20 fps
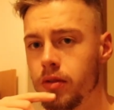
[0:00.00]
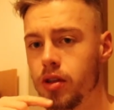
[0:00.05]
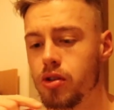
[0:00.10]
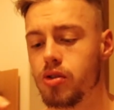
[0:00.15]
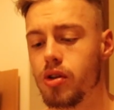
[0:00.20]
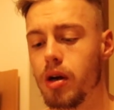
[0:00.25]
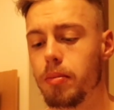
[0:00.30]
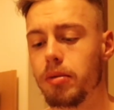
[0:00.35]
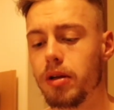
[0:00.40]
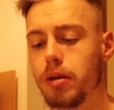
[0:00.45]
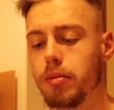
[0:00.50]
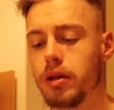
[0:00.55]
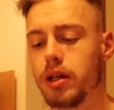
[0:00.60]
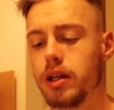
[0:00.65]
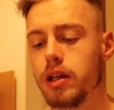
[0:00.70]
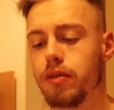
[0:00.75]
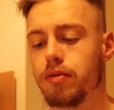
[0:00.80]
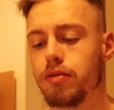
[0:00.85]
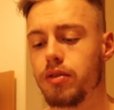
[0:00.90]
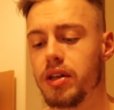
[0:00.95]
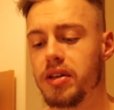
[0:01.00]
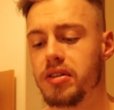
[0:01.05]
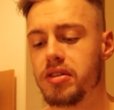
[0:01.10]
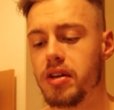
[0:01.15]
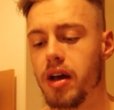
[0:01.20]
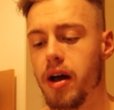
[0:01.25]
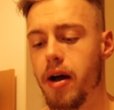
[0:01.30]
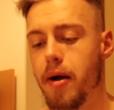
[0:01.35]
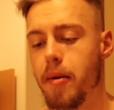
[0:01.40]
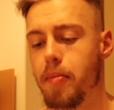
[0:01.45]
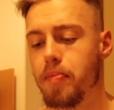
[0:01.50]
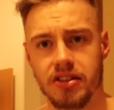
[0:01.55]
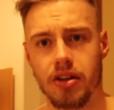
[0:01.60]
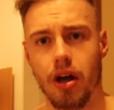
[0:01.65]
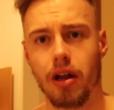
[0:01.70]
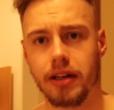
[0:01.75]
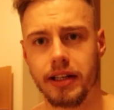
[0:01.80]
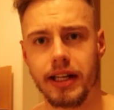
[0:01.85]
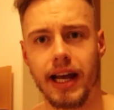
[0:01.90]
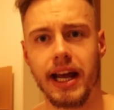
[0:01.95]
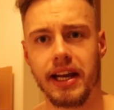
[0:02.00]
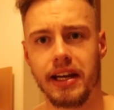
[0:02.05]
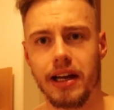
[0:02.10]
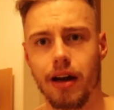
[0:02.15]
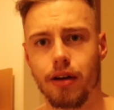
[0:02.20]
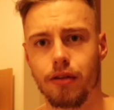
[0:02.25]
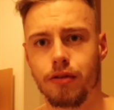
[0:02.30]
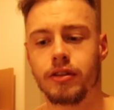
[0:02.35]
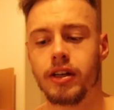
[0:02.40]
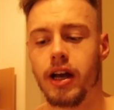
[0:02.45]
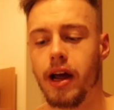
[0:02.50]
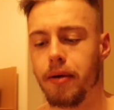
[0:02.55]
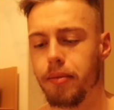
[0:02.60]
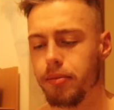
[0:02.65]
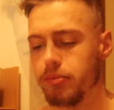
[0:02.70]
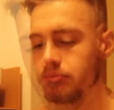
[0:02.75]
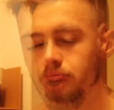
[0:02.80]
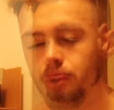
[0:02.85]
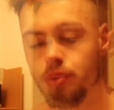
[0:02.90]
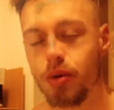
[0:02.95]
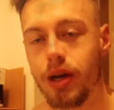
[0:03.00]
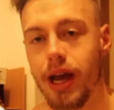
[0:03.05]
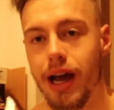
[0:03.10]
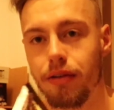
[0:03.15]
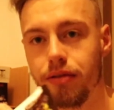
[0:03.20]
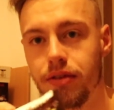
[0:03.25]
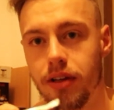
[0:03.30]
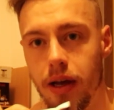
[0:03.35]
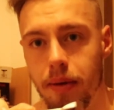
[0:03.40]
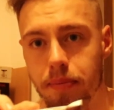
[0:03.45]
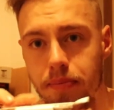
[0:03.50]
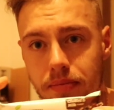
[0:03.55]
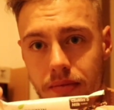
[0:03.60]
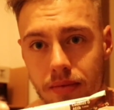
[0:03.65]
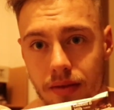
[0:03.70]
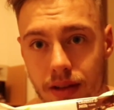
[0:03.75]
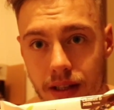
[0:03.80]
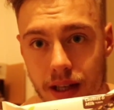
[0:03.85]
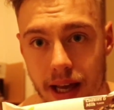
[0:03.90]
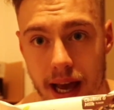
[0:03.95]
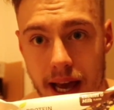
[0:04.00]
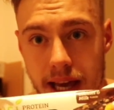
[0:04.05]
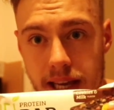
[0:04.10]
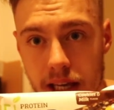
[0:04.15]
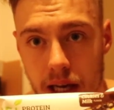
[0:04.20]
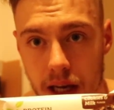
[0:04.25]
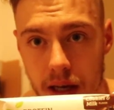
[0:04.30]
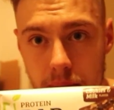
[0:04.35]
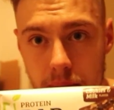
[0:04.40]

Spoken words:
so I'm gonna give this a solid 8 out of 10. We have the Hey